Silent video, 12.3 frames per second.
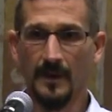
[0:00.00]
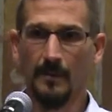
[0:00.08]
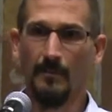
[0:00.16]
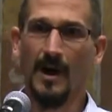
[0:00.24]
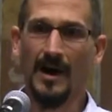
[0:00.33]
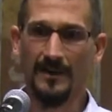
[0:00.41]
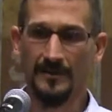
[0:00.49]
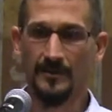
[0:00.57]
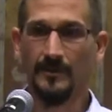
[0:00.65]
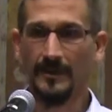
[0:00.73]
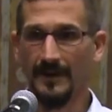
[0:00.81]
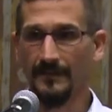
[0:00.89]

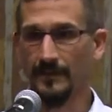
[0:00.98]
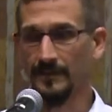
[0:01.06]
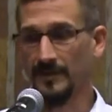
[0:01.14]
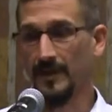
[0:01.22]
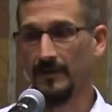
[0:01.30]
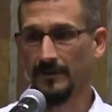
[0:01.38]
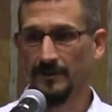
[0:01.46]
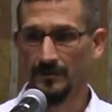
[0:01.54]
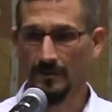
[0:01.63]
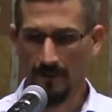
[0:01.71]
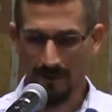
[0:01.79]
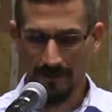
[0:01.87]
monitoring efforts and our
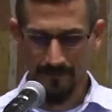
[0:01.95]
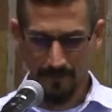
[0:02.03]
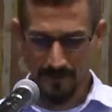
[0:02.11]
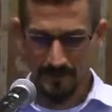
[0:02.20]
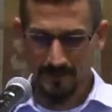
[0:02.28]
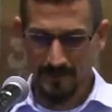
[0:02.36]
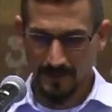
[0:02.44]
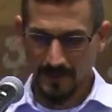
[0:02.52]
control efforts.